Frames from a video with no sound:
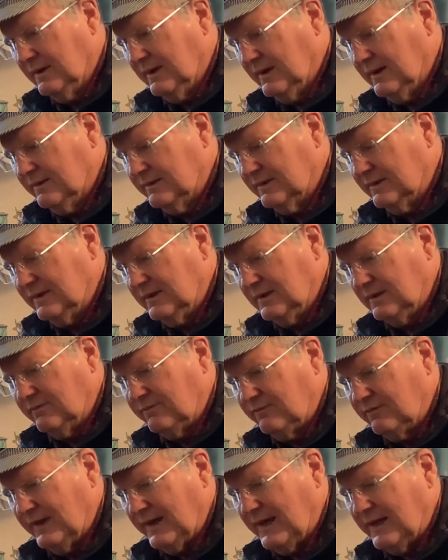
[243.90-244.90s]
has a little
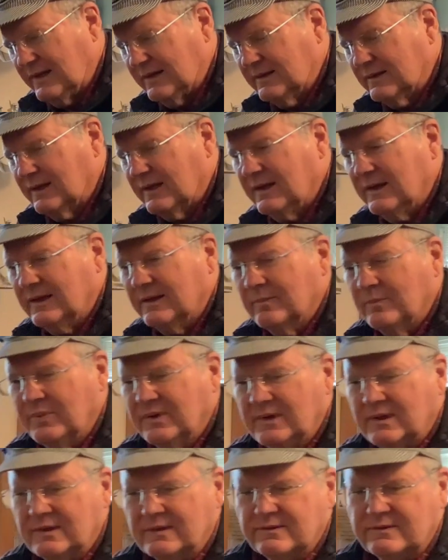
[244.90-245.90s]
flattened
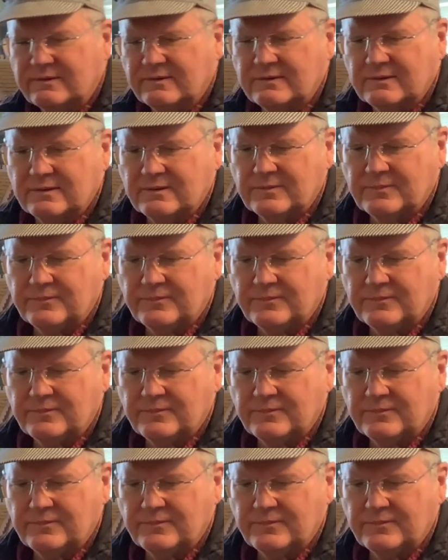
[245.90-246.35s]
piece